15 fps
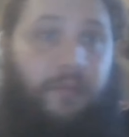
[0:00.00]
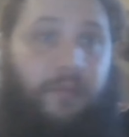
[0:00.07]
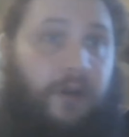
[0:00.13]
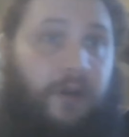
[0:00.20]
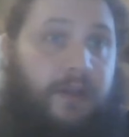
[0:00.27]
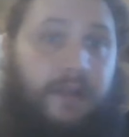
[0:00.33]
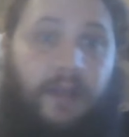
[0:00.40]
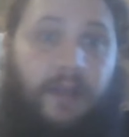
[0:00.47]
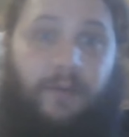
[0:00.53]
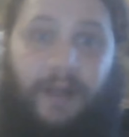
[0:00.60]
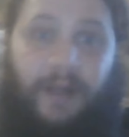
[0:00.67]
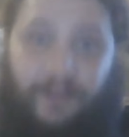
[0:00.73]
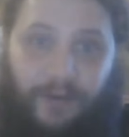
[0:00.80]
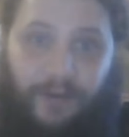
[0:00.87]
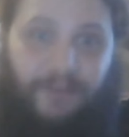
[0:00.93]
brilliantly,
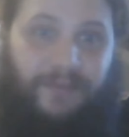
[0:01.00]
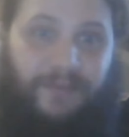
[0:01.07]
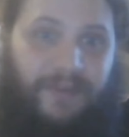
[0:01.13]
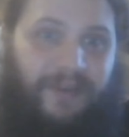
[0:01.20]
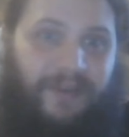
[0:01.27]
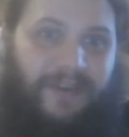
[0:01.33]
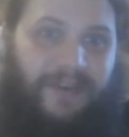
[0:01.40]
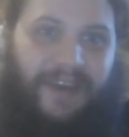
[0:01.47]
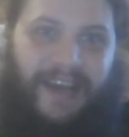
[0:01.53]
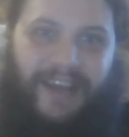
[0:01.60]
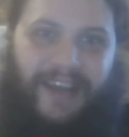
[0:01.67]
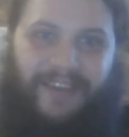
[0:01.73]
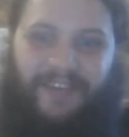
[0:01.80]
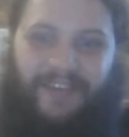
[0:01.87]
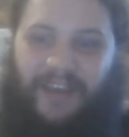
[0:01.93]
well done,
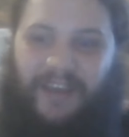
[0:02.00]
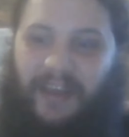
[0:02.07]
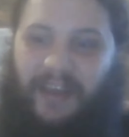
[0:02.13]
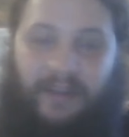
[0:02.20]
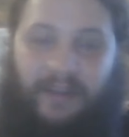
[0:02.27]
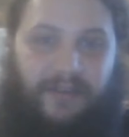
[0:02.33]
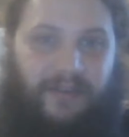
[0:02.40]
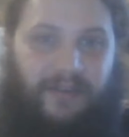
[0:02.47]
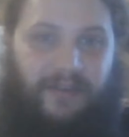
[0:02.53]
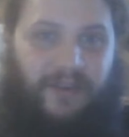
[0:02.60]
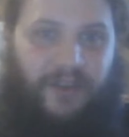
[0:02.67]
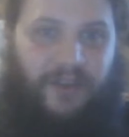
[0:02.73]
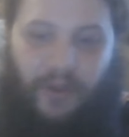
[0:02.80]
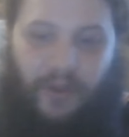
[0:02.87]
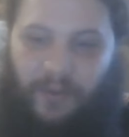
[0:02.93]
and
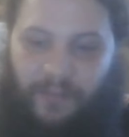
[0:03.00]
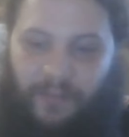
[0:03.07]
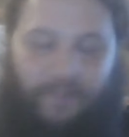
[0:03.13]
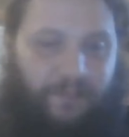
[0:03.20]
you